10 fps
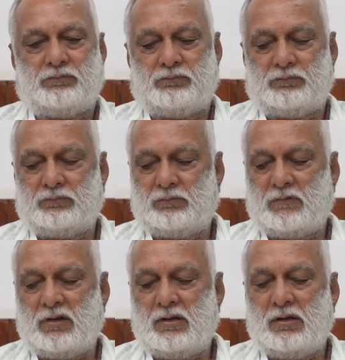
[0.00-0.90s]

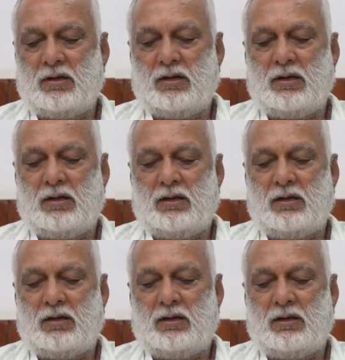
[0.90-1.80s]
(no one is talking)